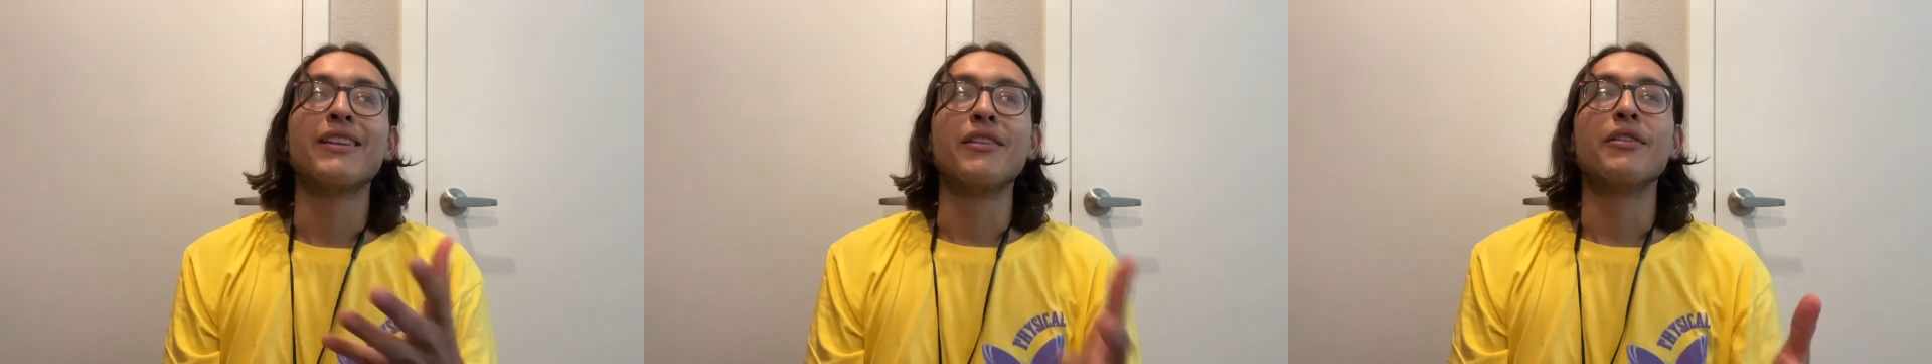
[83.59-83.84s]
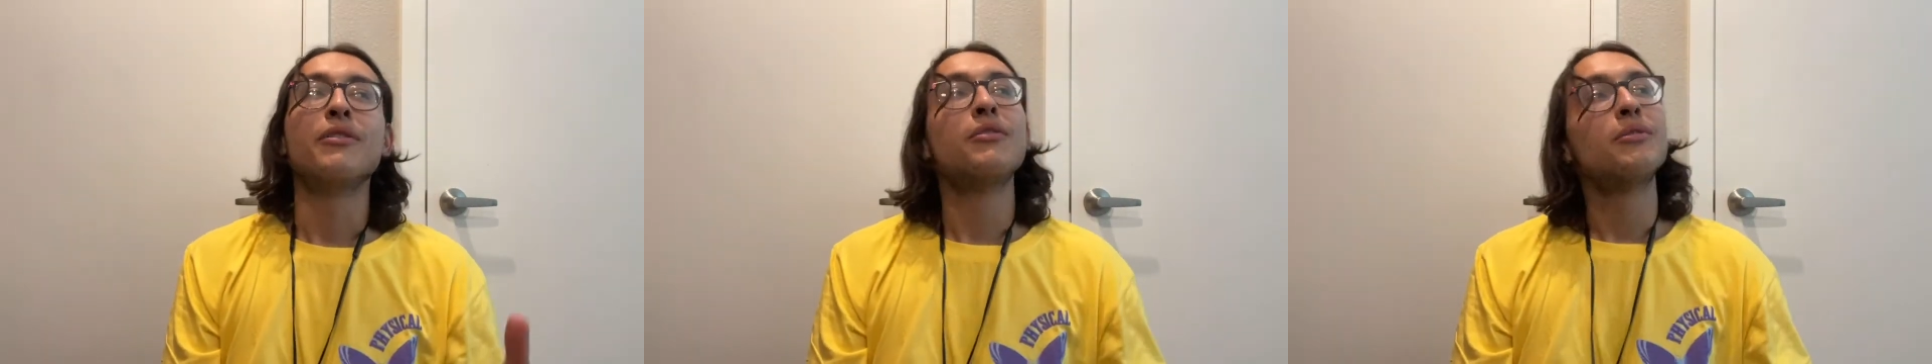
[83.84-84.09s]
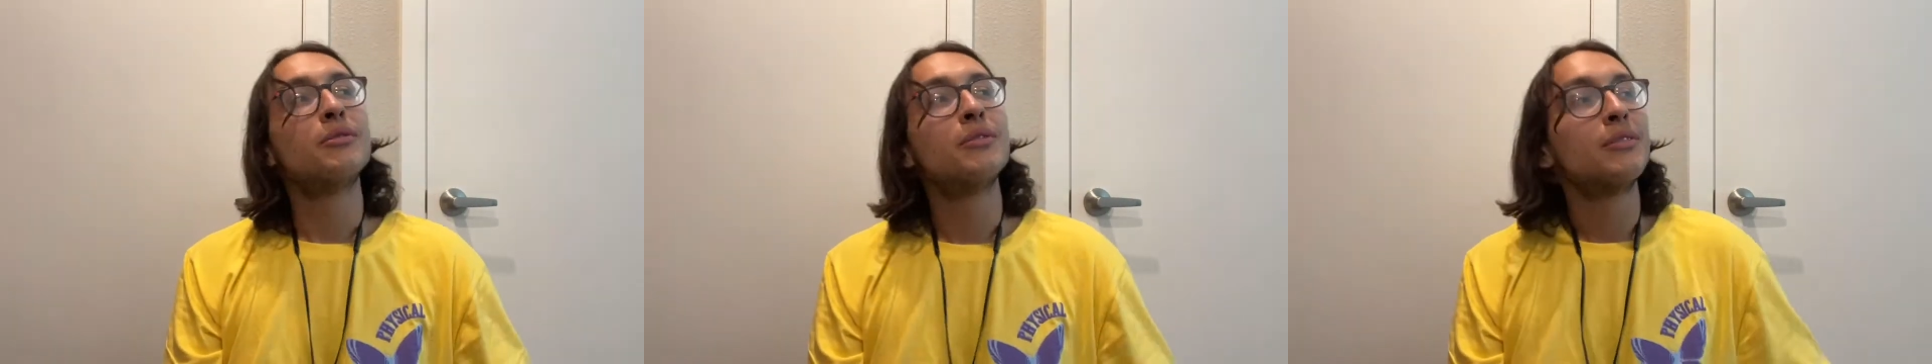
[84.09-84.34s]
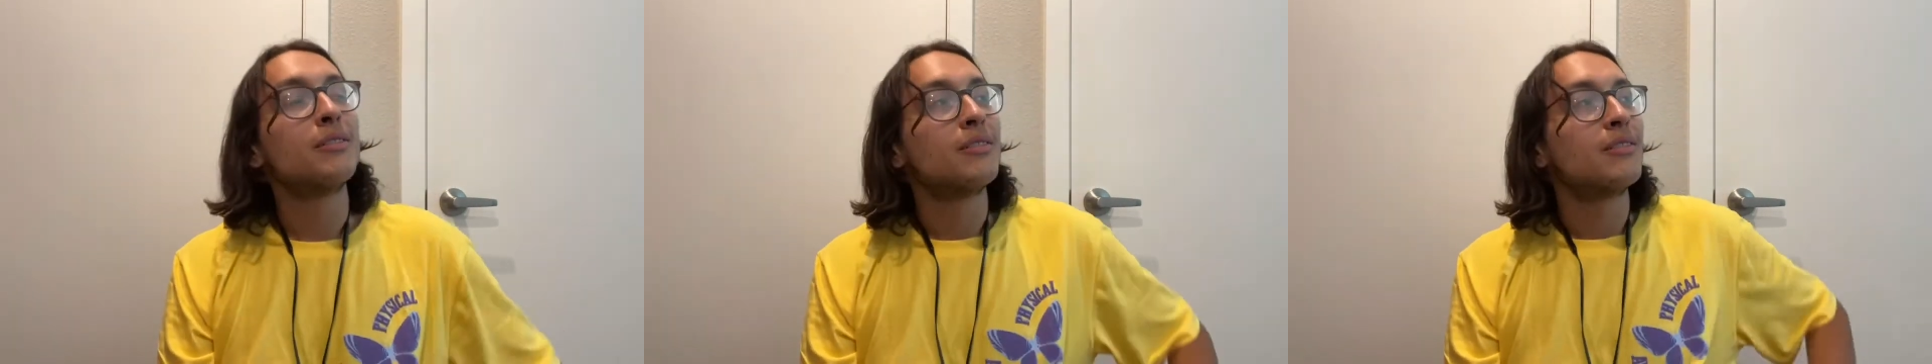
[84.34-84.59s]
do?
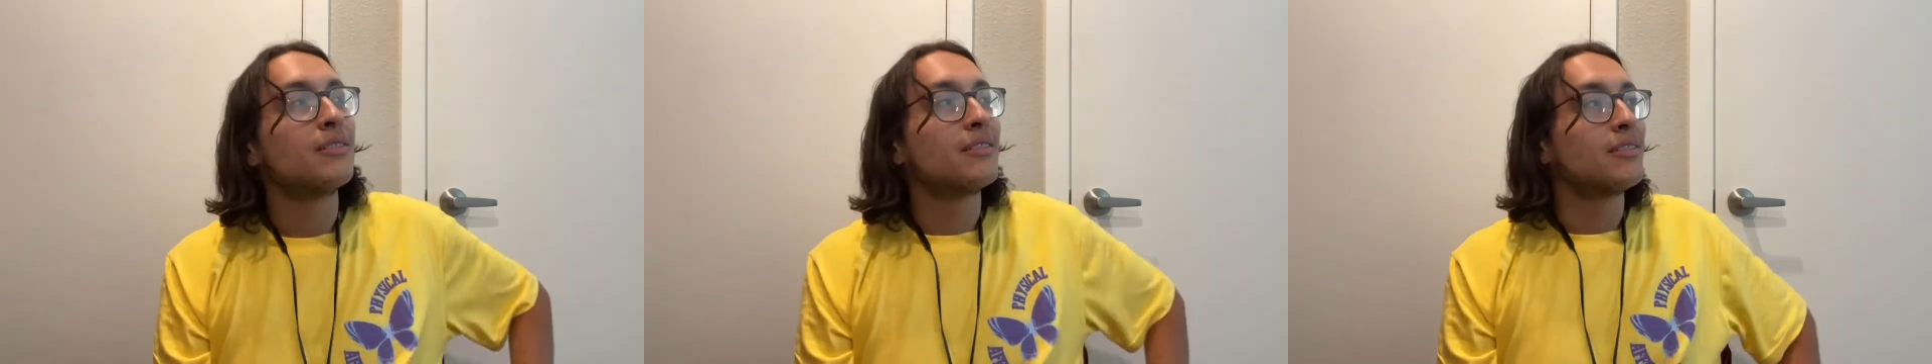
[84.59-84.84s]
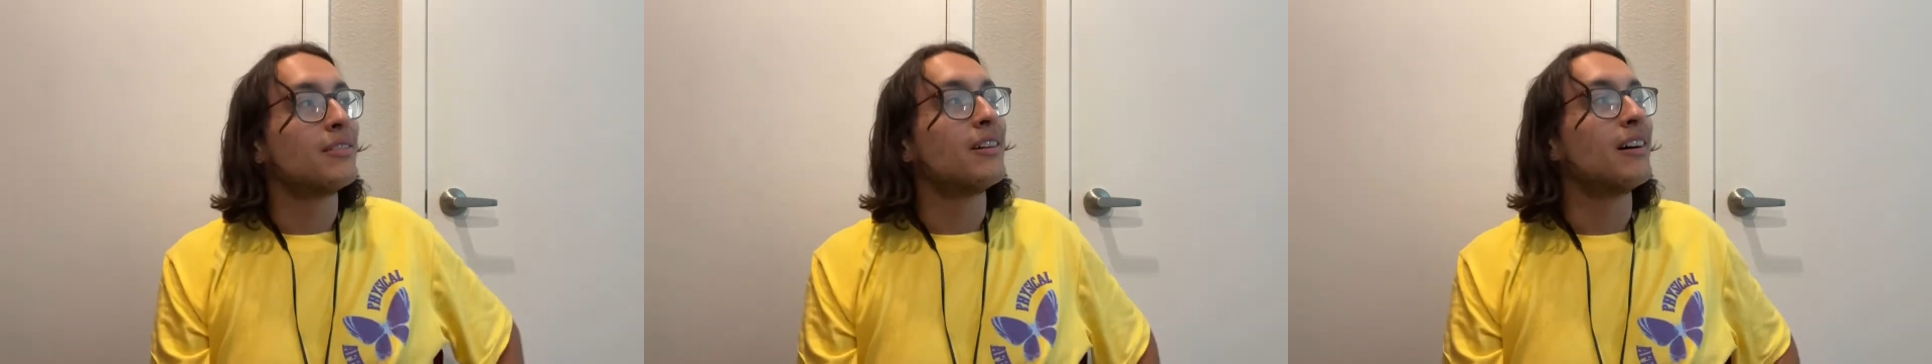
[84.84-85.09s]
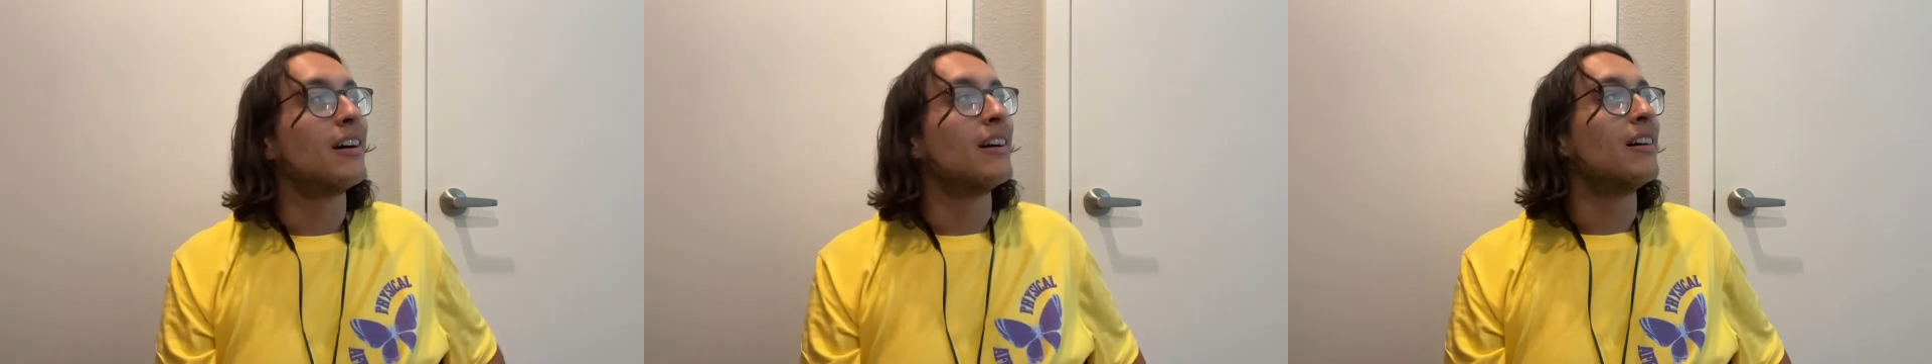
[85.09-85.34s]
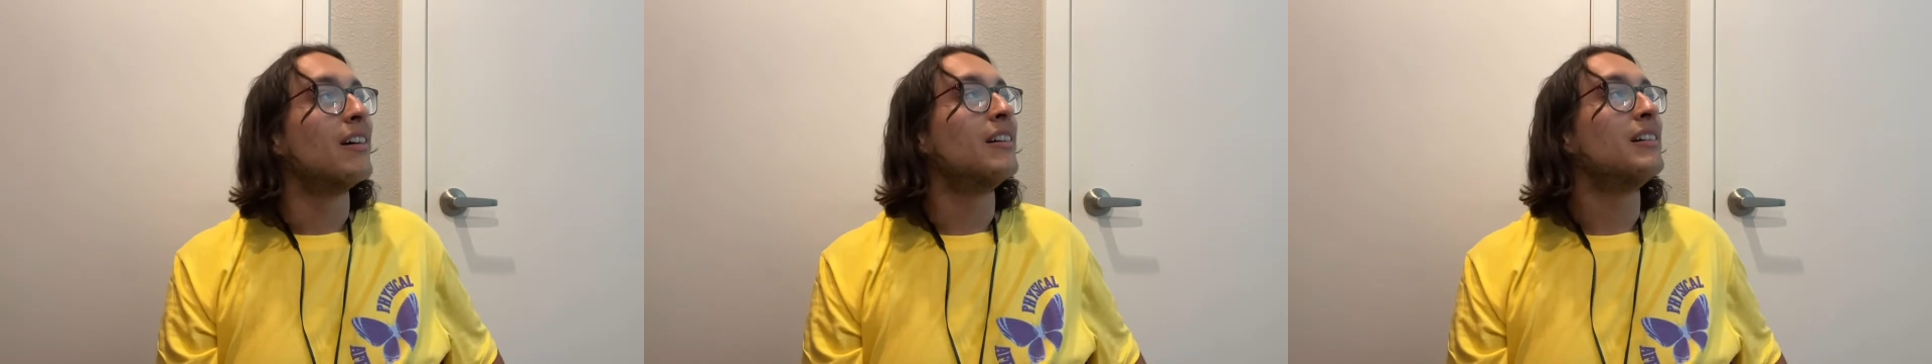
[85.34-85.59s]

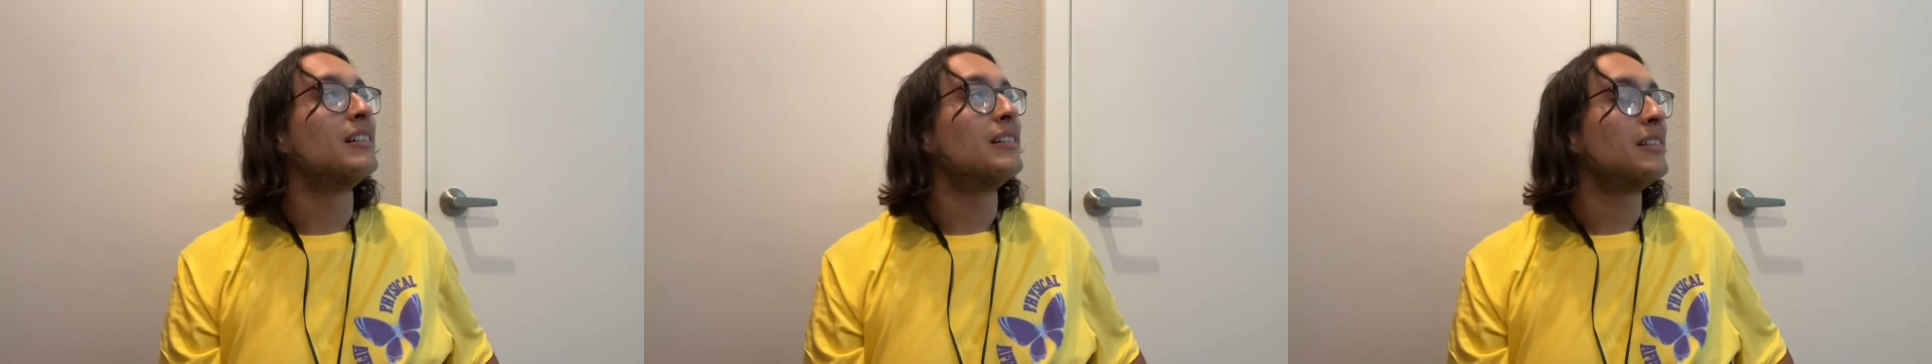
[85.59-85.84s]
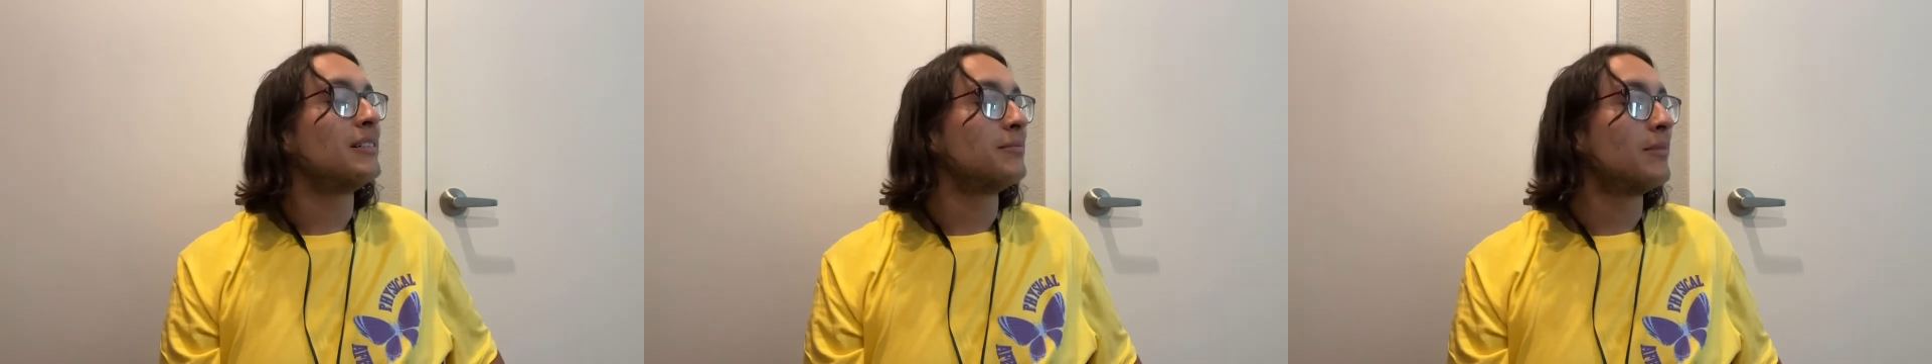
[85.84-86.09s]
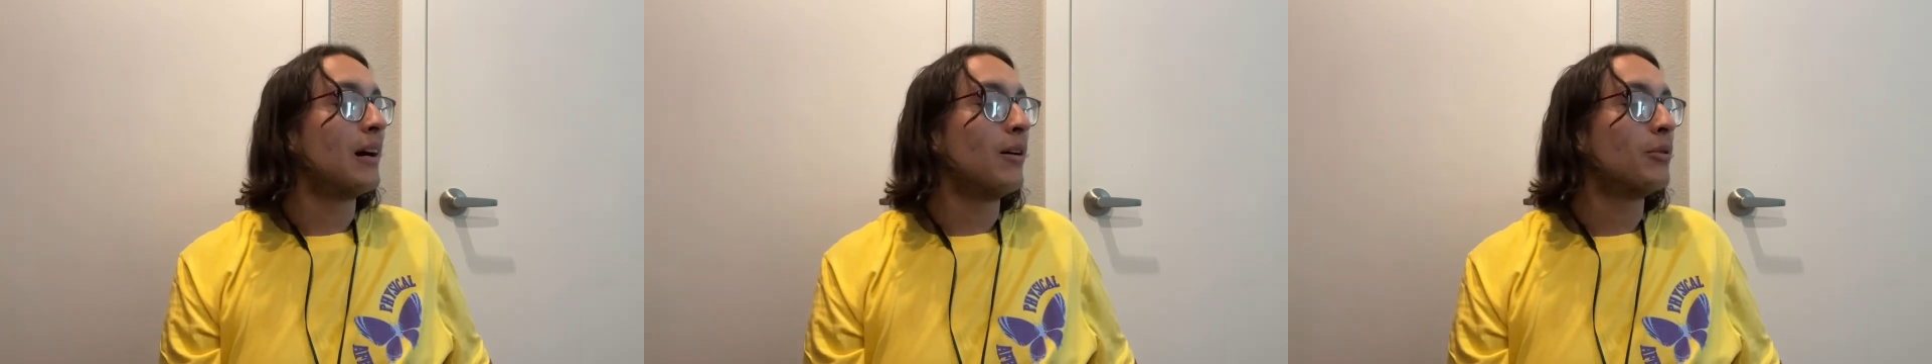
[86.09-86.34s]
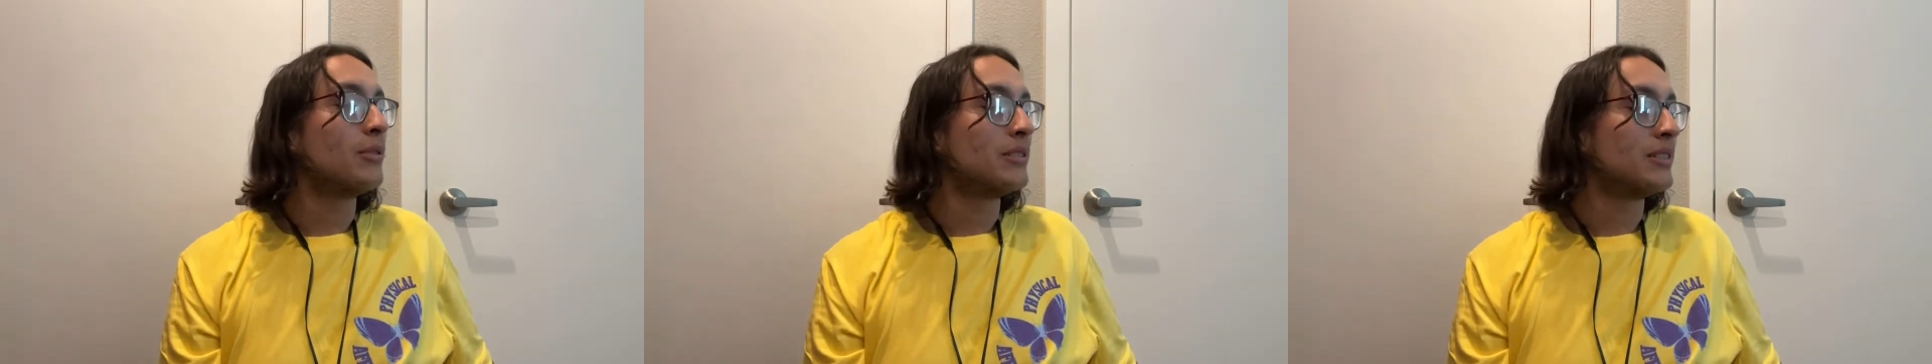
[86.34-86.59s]
Um, I
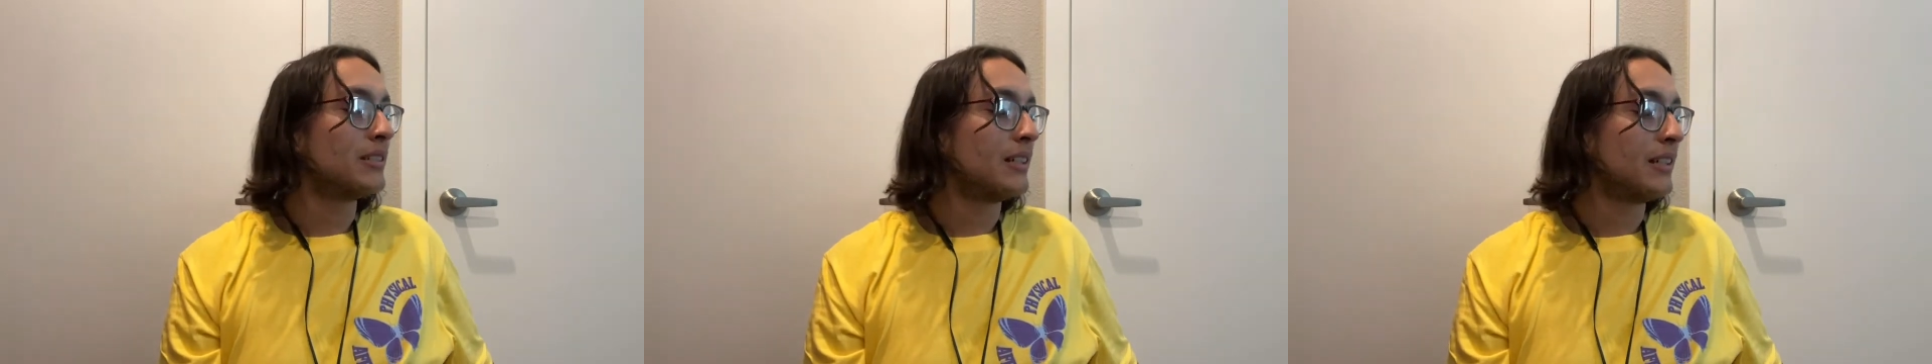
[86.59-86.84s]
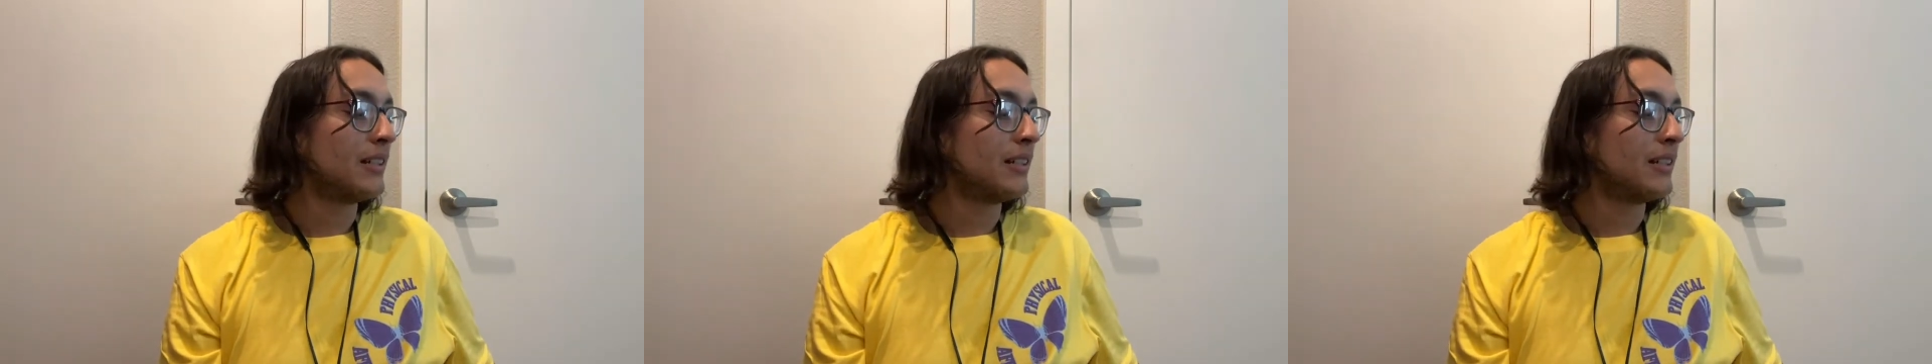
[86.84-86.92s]
would say